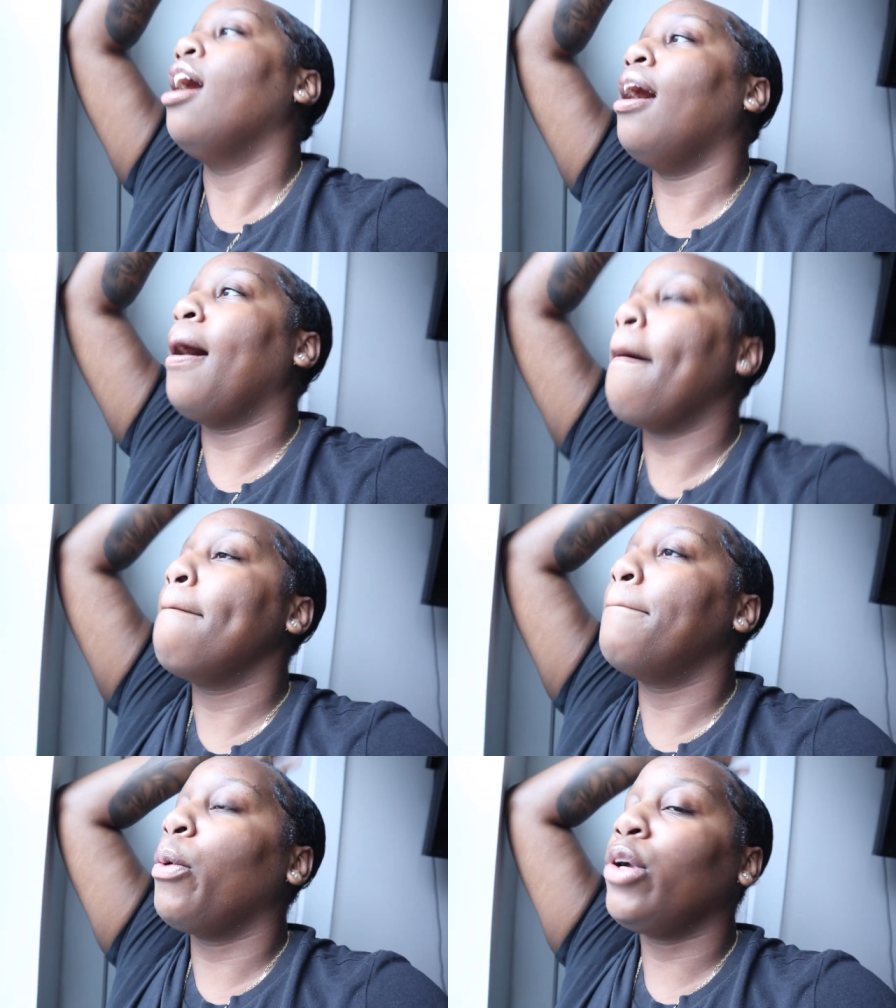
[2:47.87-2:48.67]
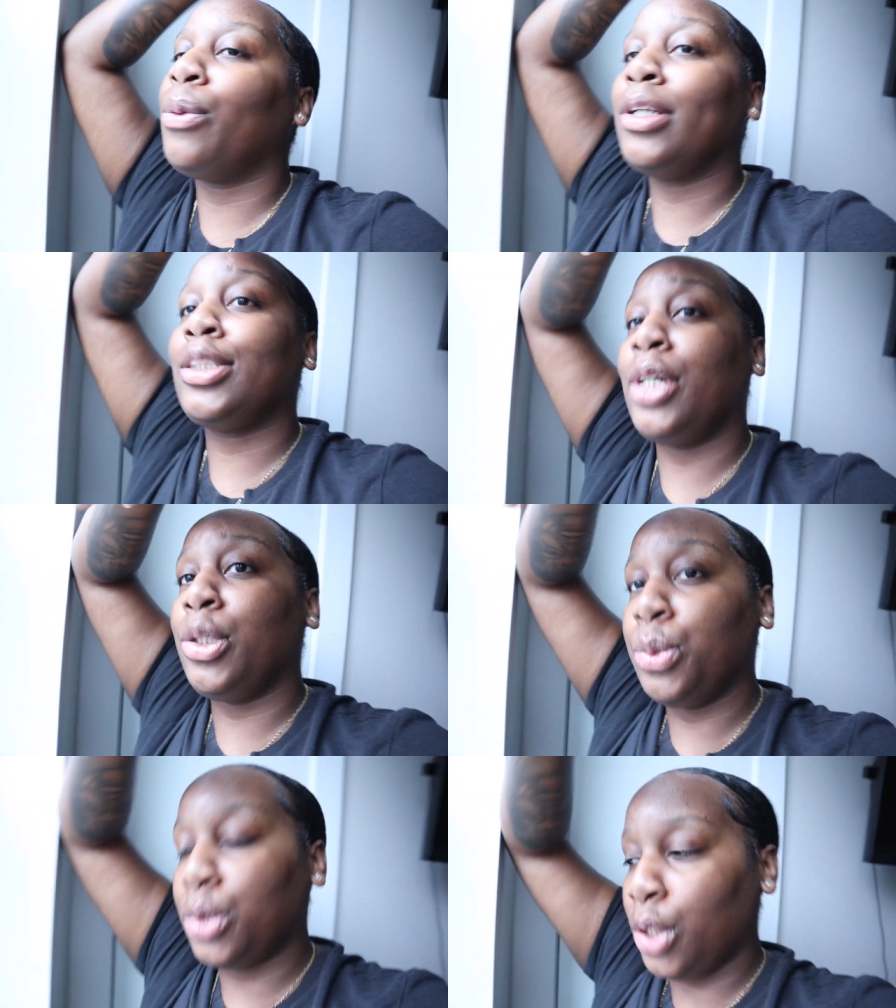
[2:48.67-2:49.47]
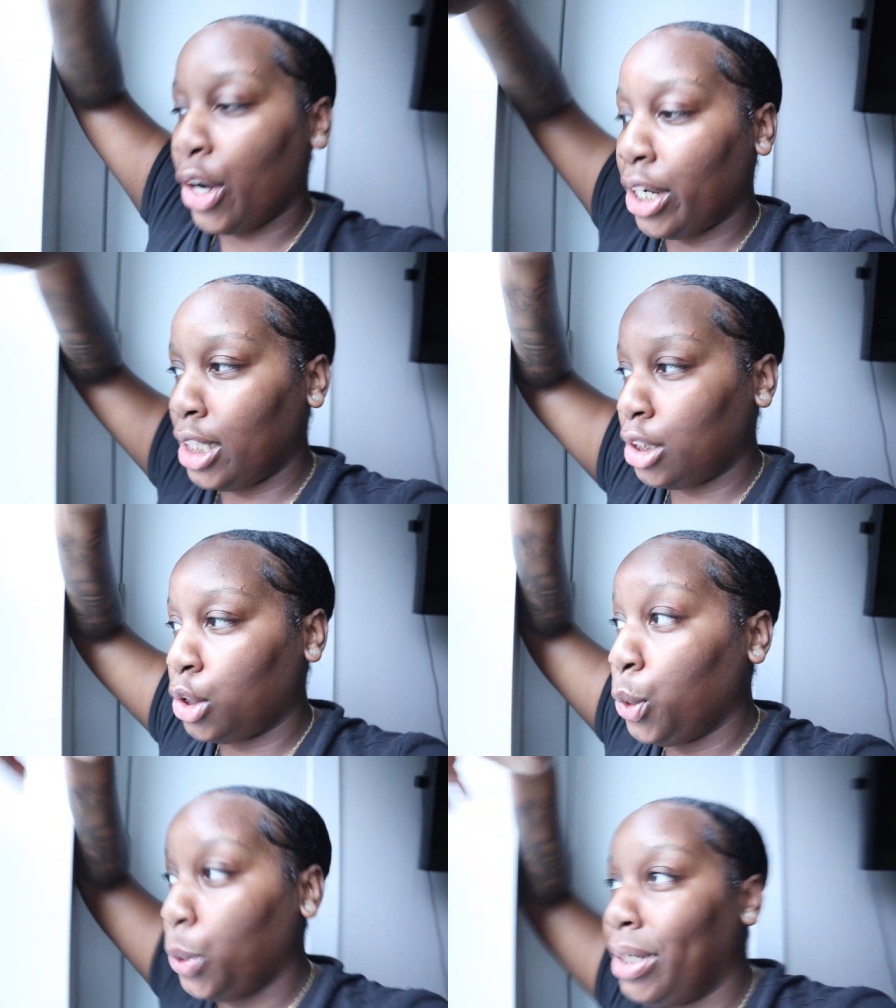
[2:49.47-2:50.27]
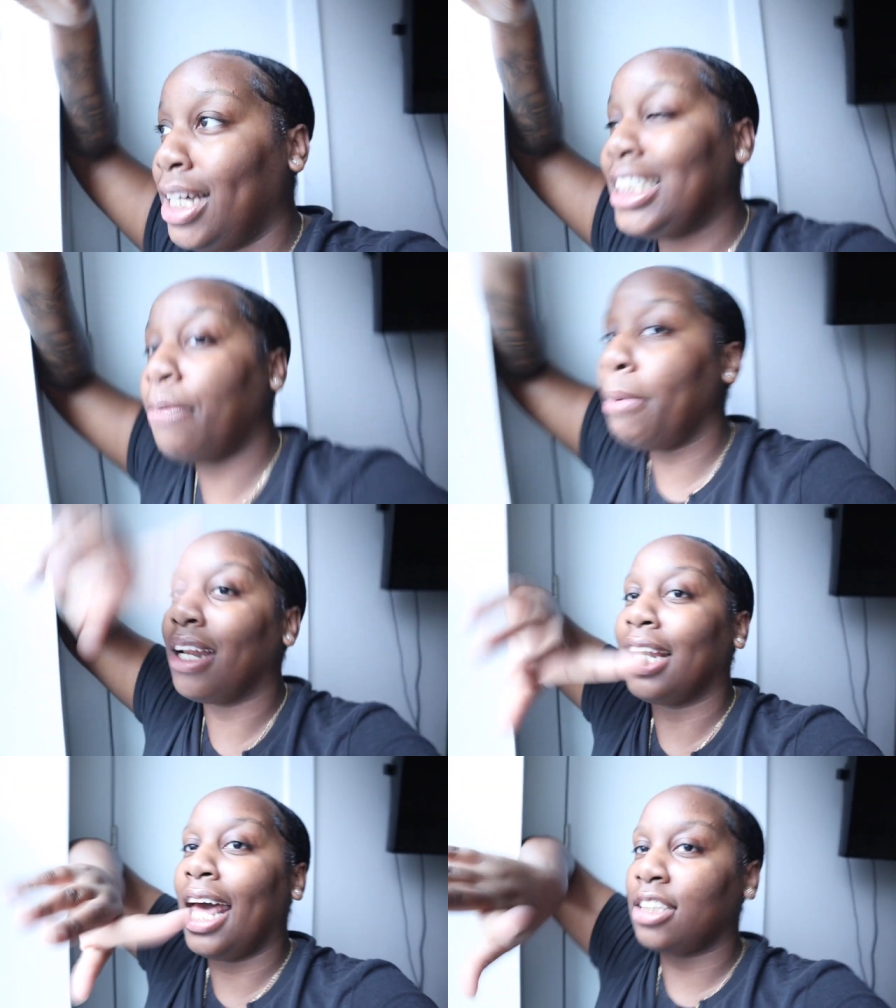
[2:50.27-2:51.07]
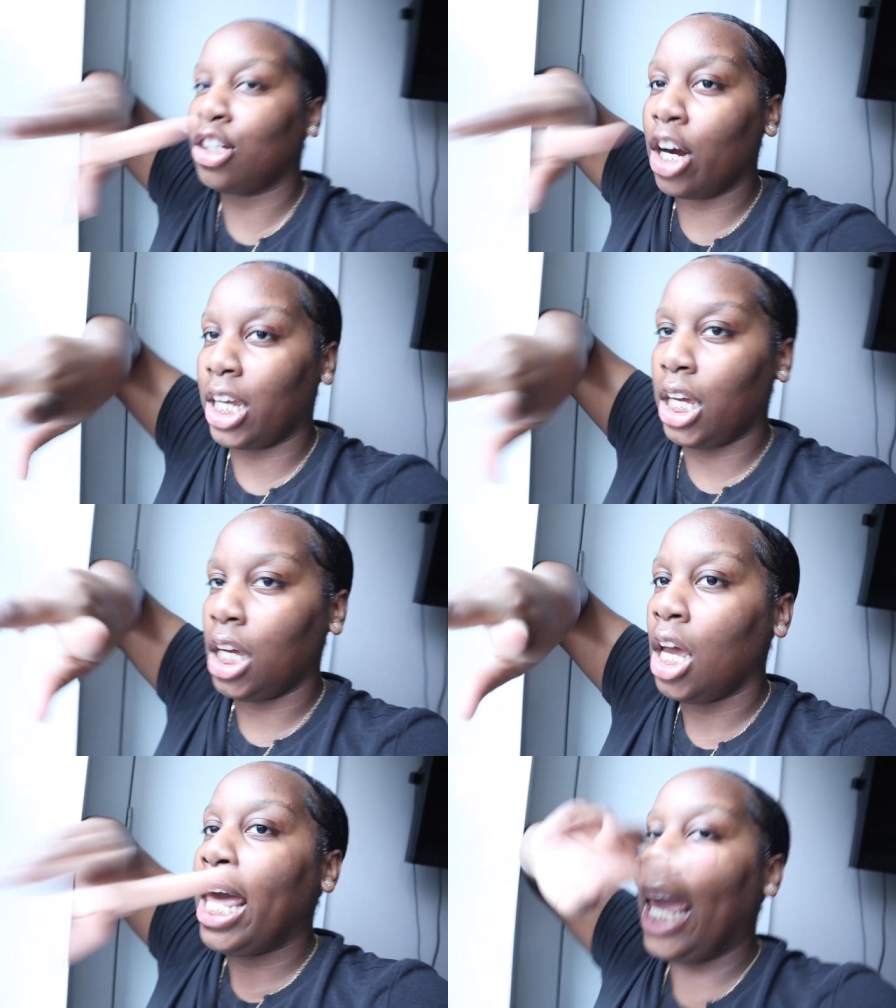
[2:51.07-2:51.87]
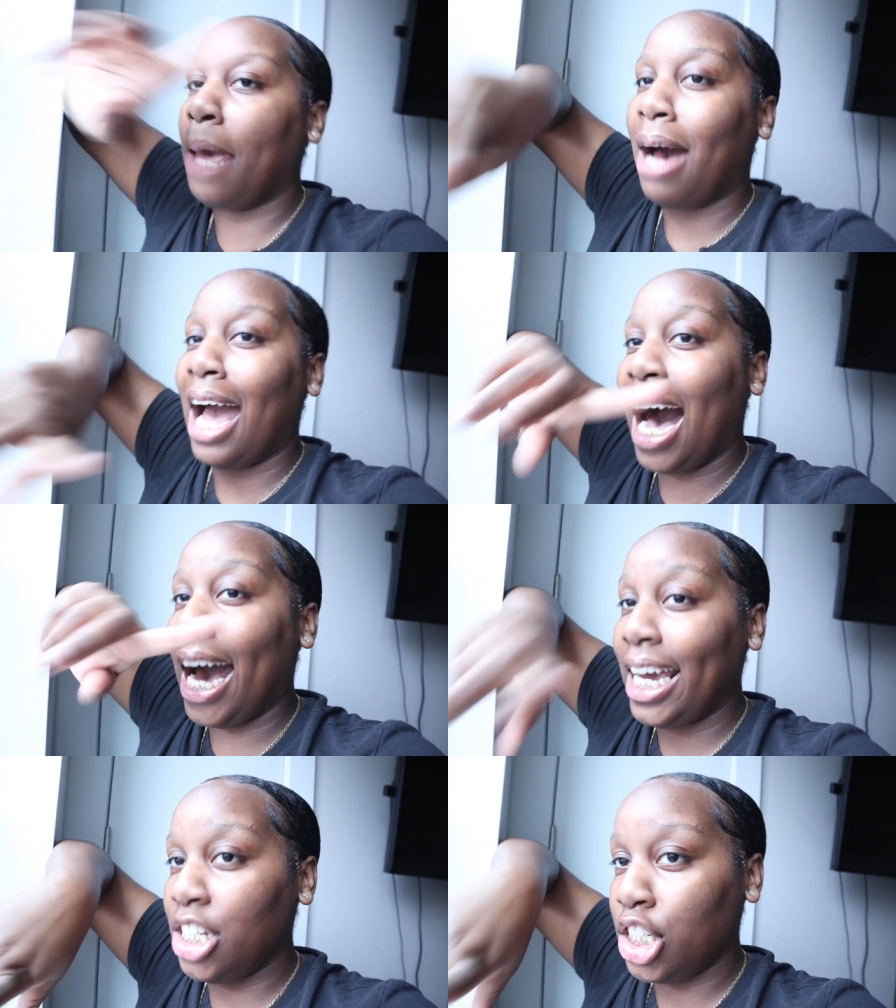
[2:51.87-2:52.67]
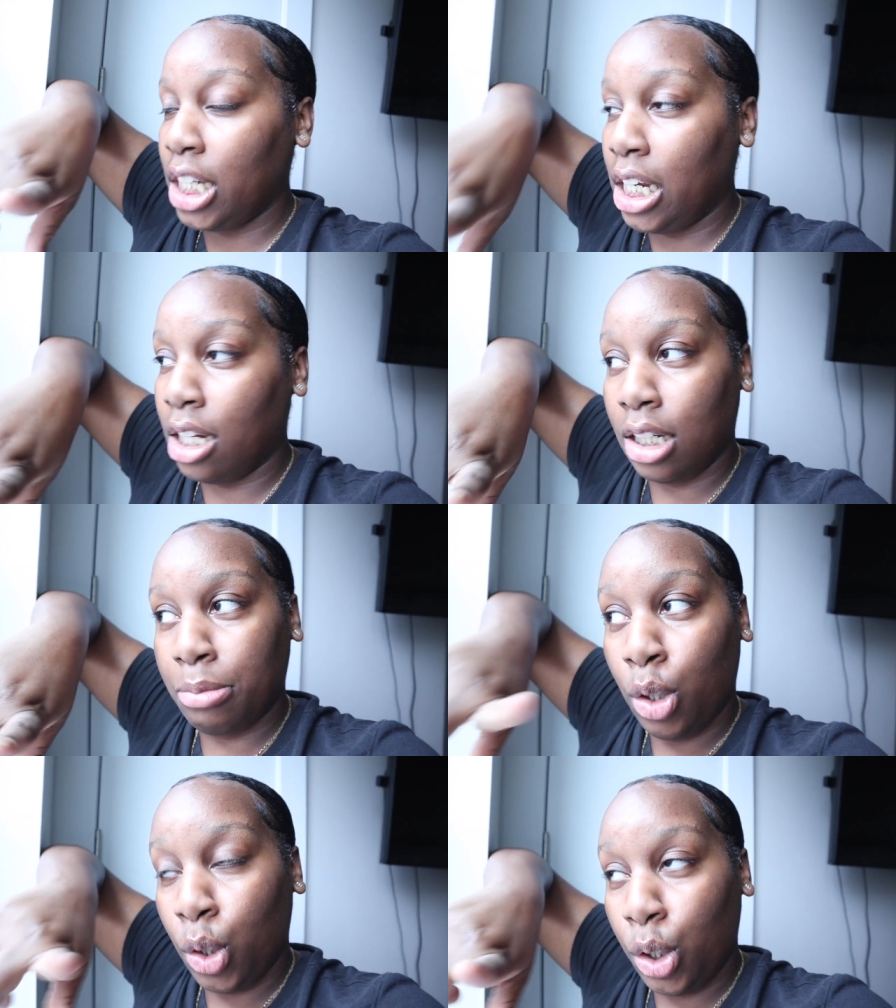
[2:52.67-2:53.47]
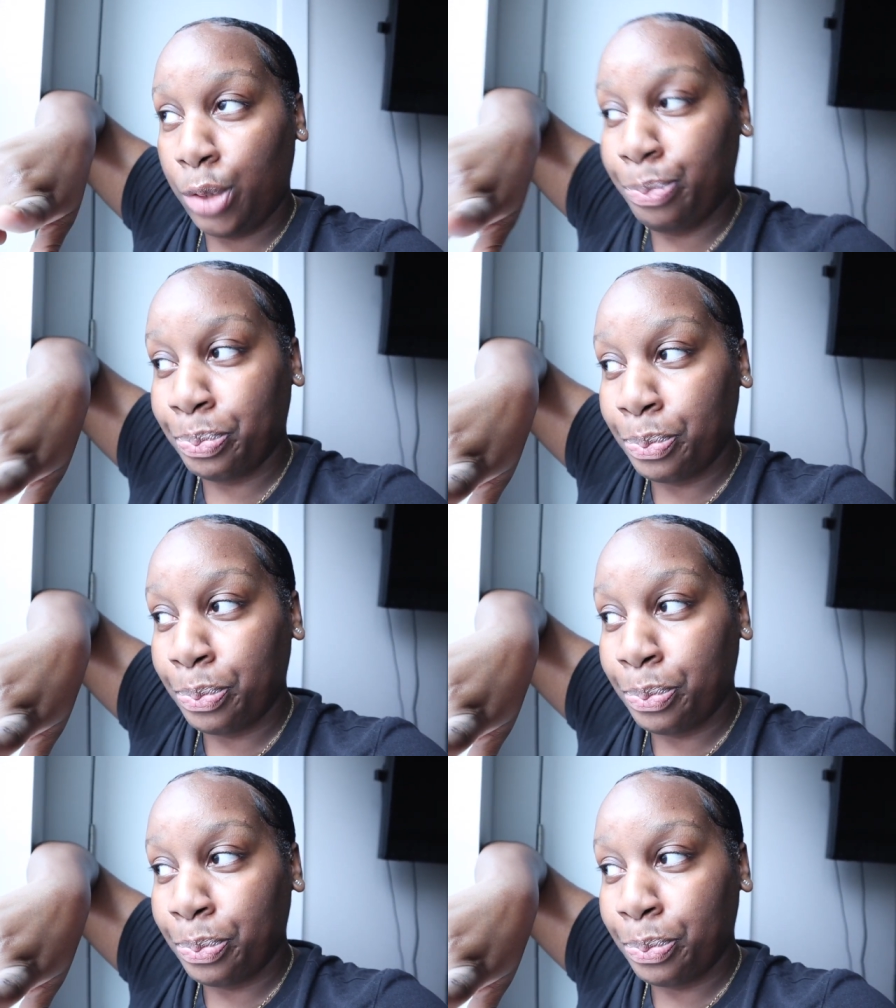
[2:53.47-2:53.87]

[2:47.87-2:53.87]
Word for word: um but we're going to a new target too because y'all remember the last target and my hygiene um hole